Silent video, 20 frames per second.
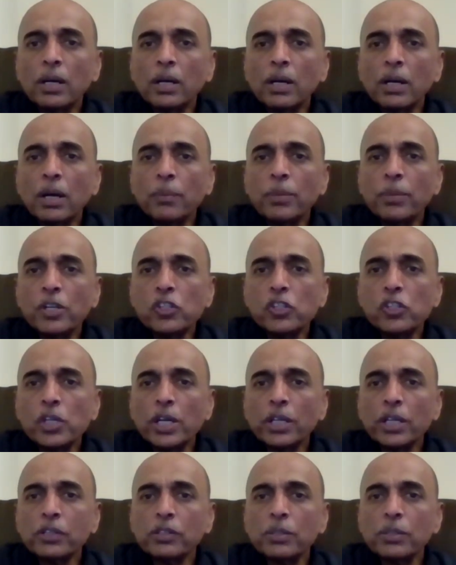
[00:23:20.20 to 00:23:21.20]

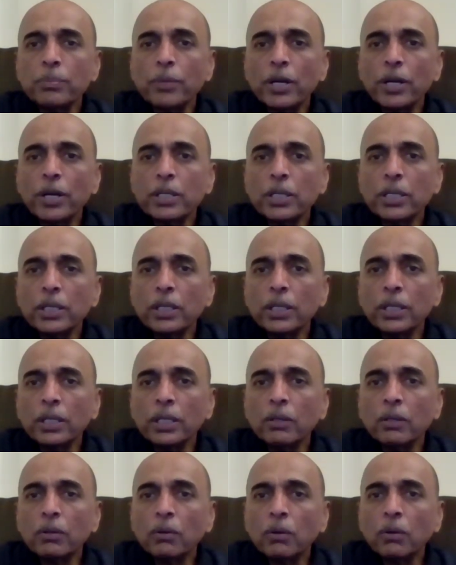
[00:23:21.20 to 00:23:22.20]
Abhishek
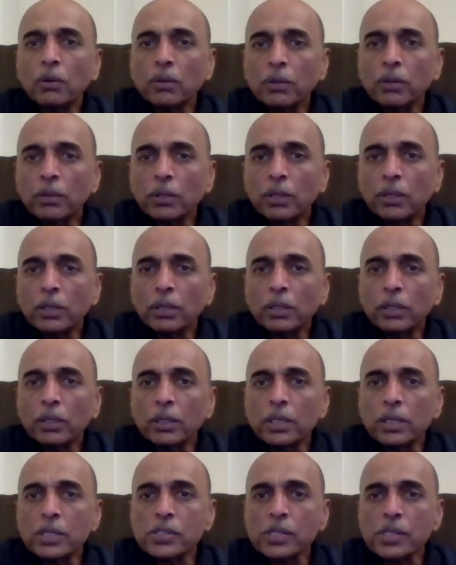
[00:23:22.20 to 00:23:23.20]
Tripathi
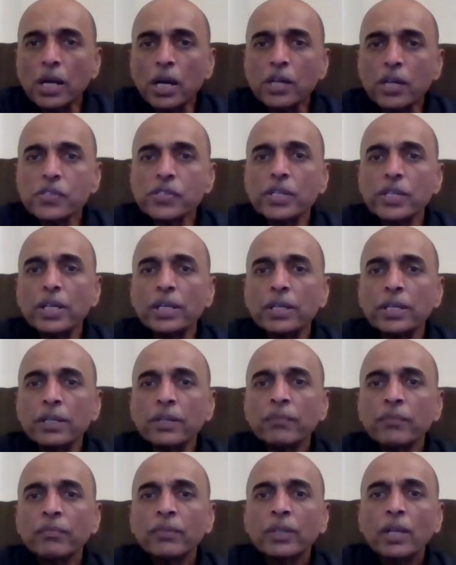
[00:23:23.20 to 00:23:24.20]
is
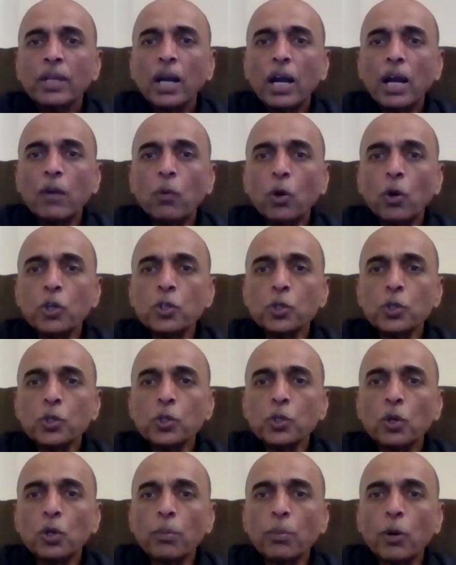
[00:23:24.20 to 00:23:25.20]
asking, I want to
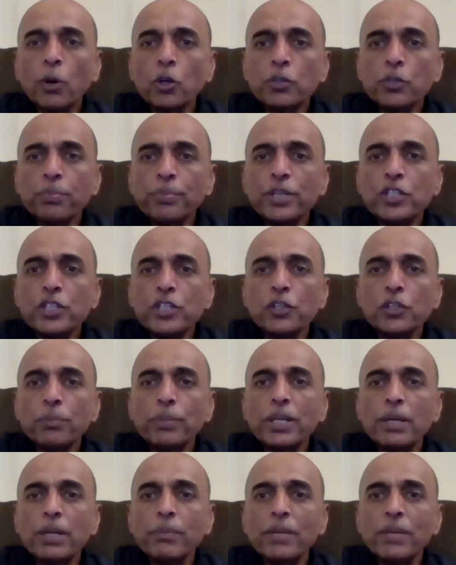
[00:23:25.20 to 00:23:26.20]
know about
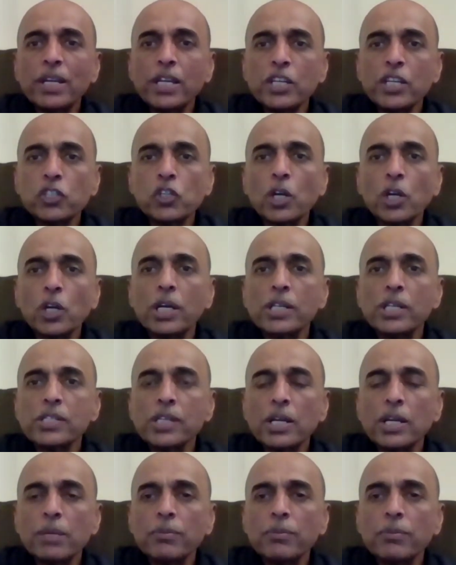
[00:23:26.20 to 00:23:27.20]
PGPM HR as
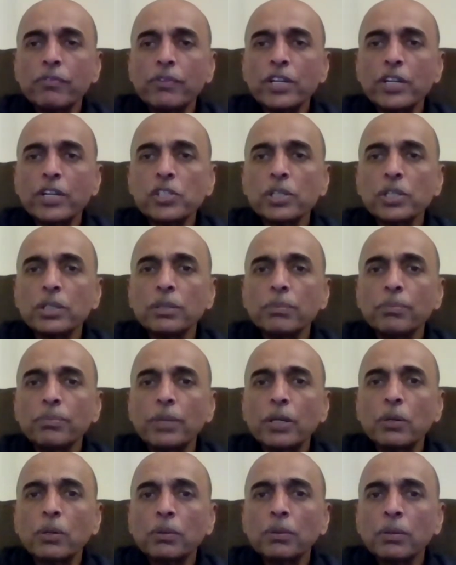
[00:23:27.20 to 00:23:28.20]
I'm a fresher,
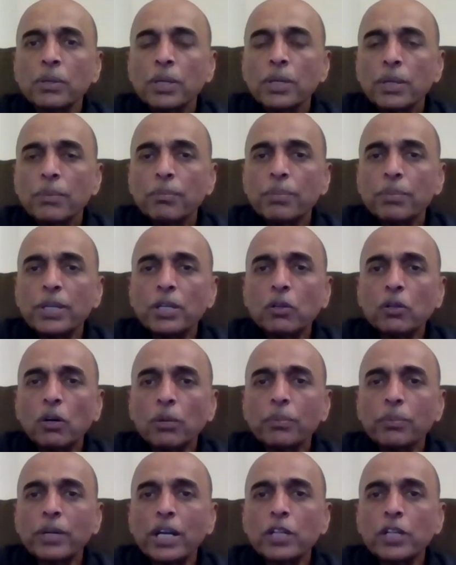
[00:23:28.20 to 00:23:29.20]

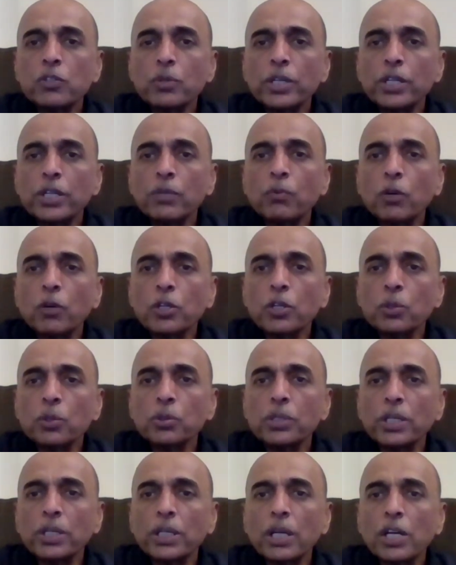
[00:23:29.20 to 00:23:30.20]
BCom graduate. What do you
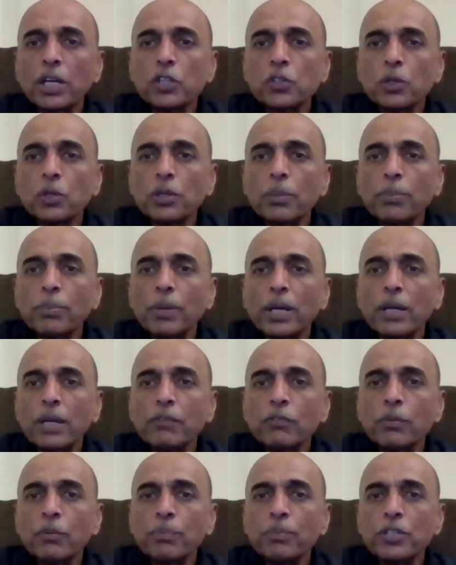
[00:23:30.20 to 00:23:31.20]
think I should apply
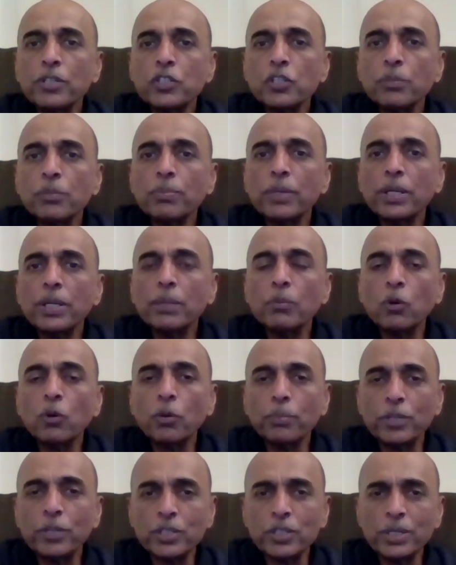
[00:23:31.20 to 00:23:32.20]
for PGPM or
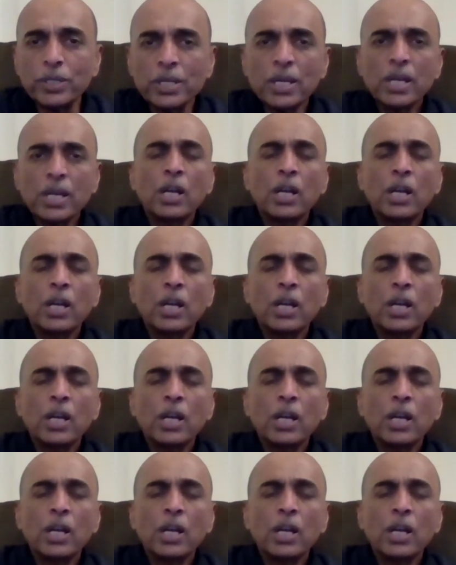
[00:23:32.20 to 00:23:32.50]
PG?